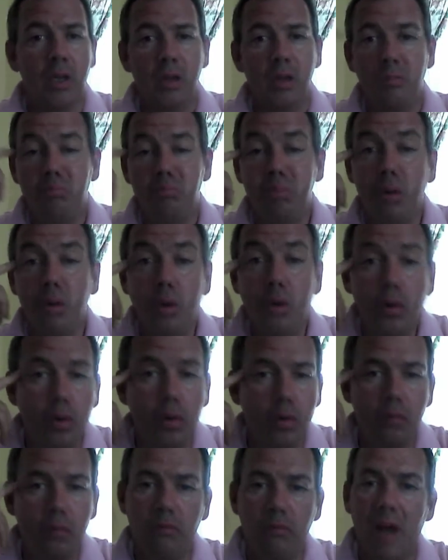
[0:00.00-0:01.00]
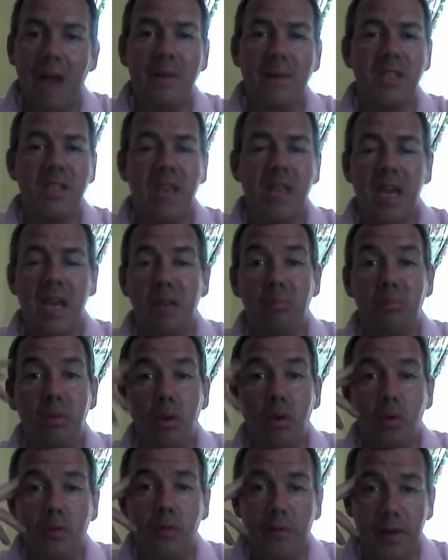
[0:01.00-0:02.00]
blue, robin's egg
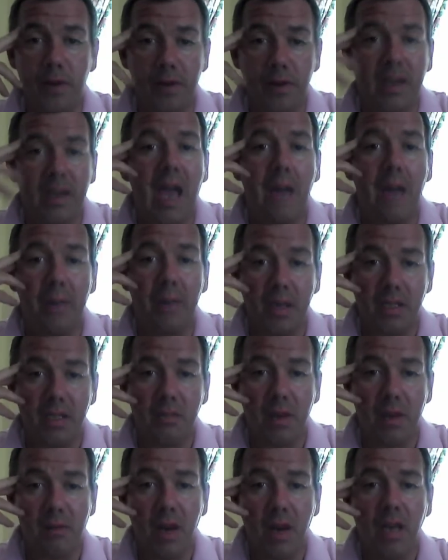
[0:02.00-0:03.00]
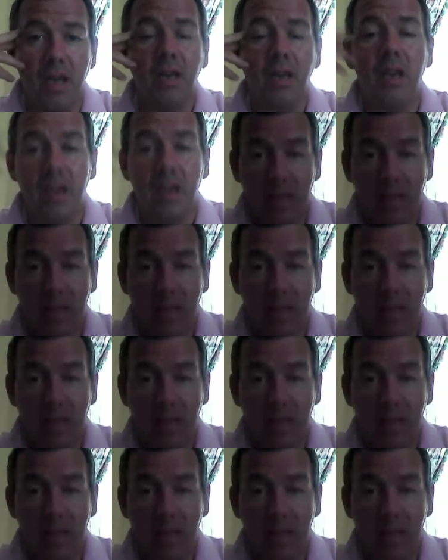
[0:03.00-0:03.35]
blue for your cabinets. Am I right?